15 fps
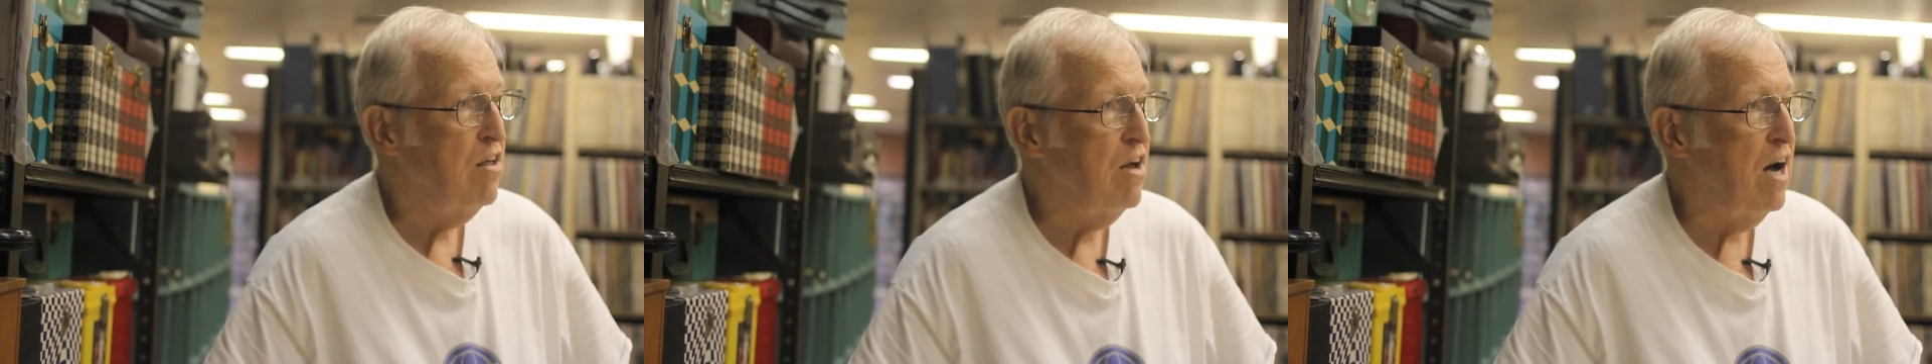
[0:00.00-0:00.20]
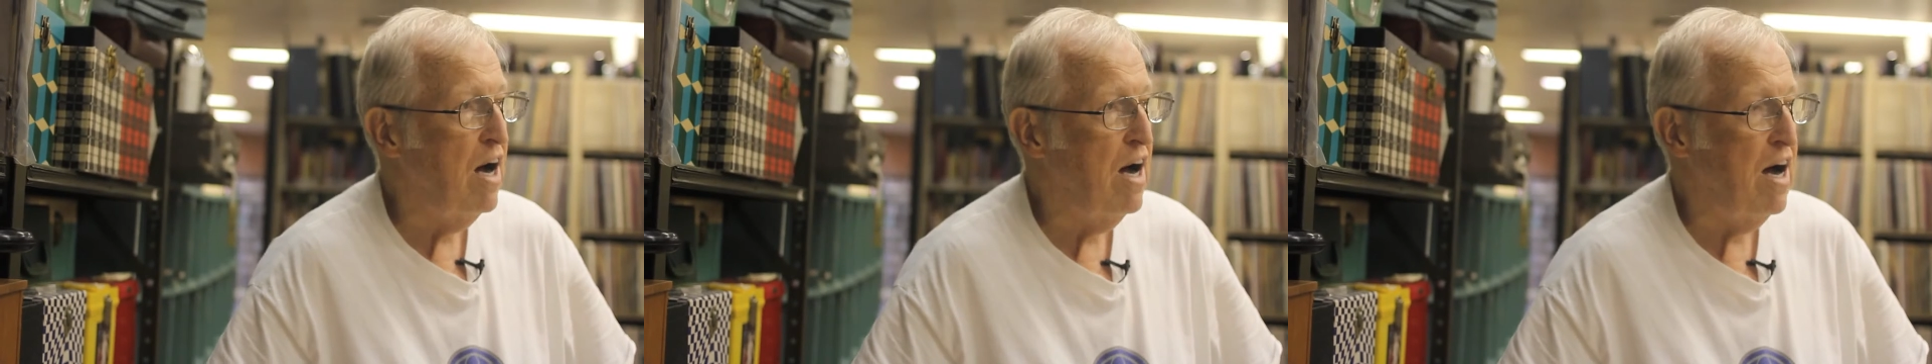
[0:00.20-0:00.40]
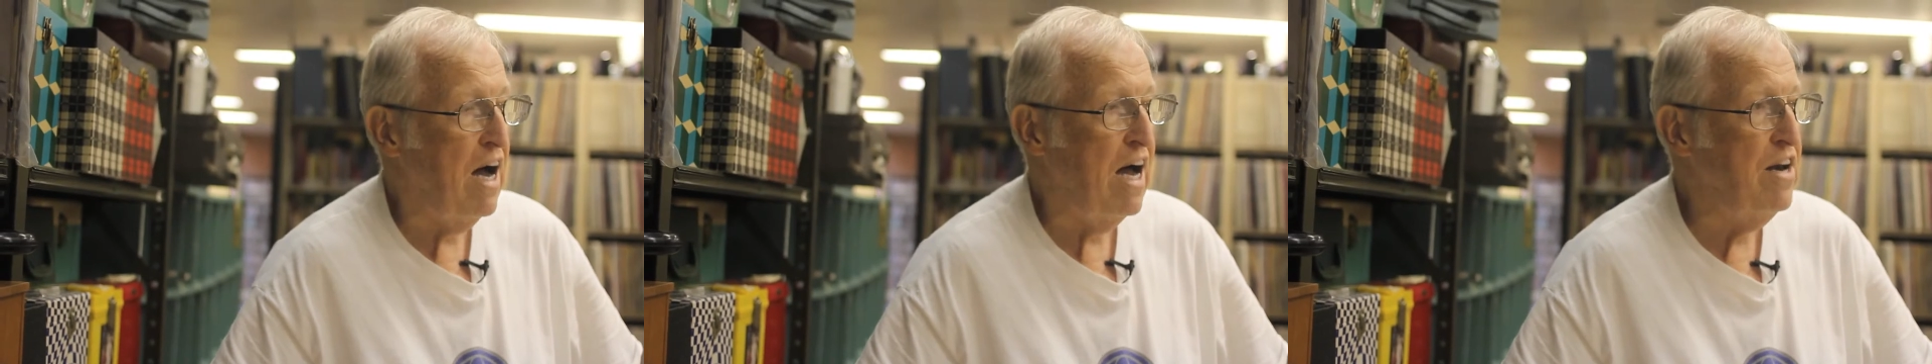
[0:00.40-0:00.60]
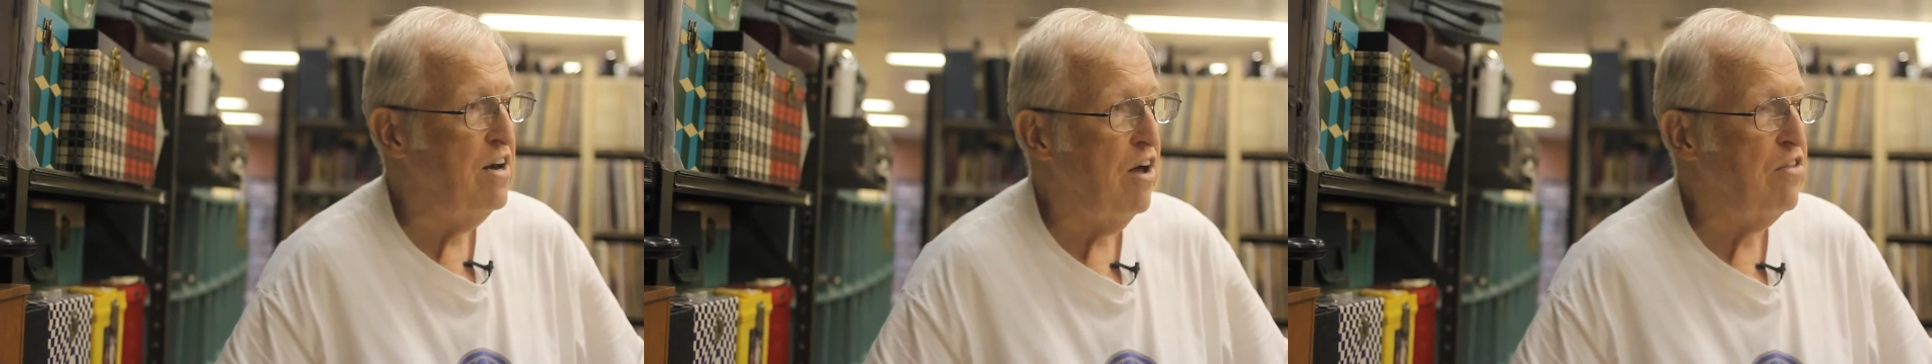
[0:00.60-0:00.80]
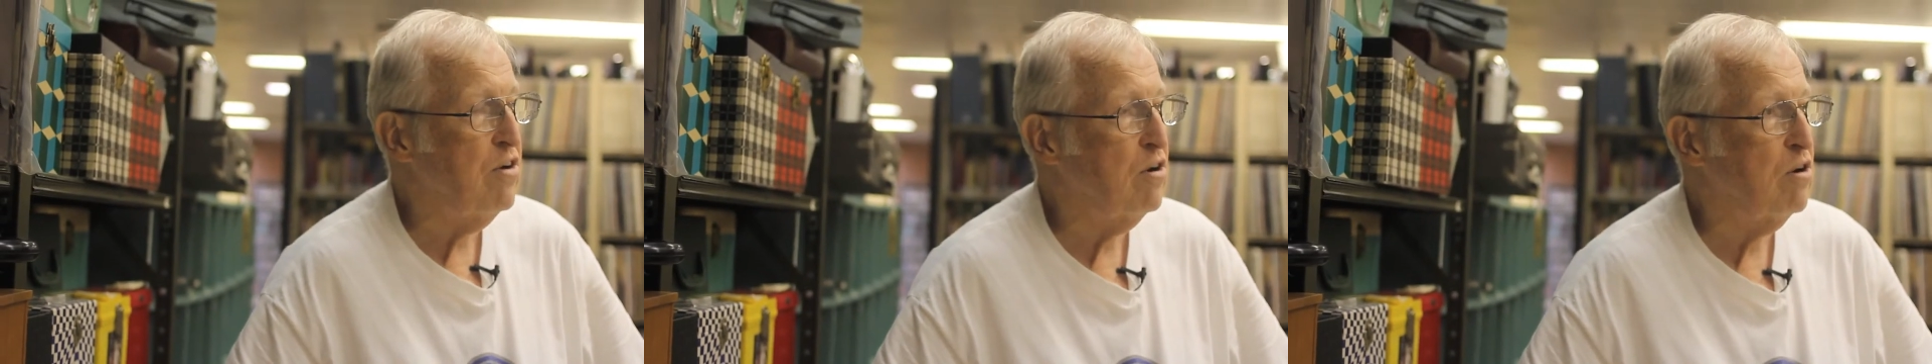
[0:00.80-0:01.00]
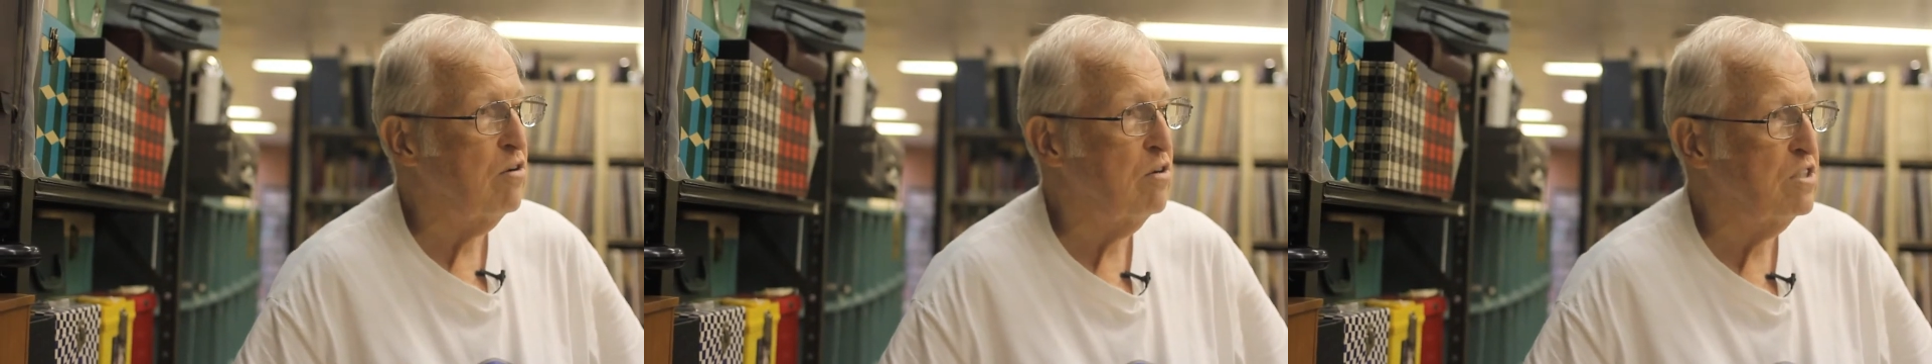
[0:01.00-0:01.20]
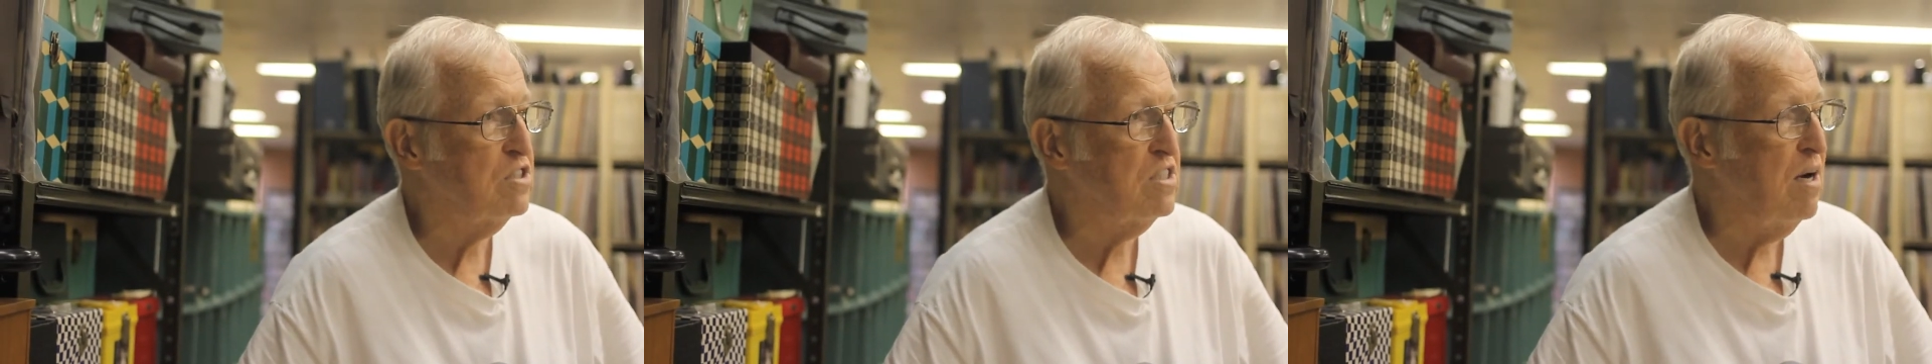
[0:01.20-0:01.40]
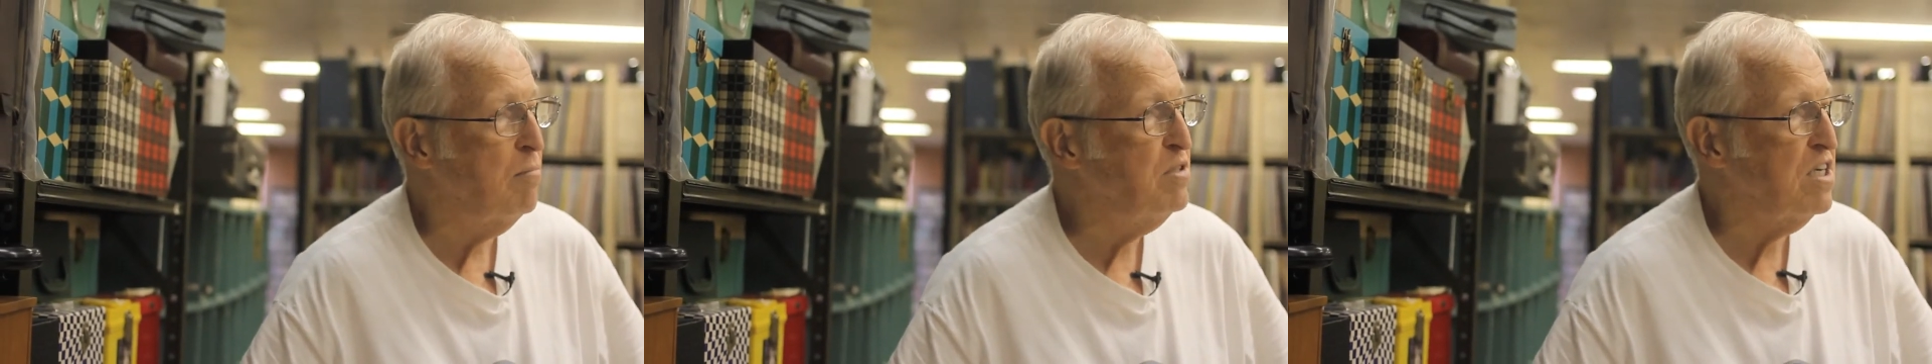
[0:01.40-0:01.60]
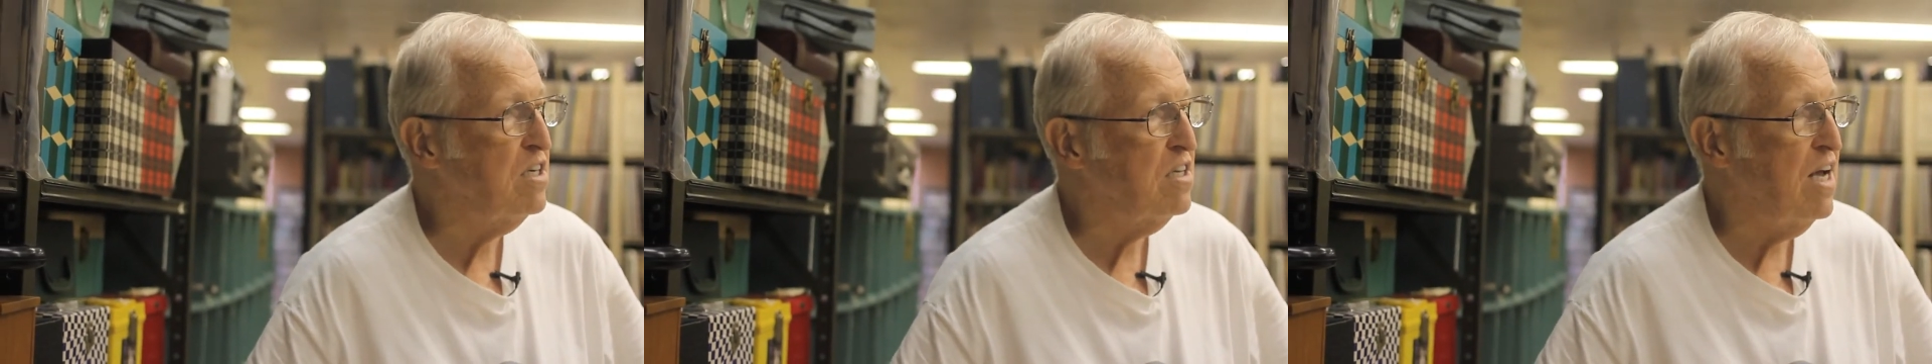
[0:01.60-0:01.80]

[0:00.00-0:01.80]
Uh, another subject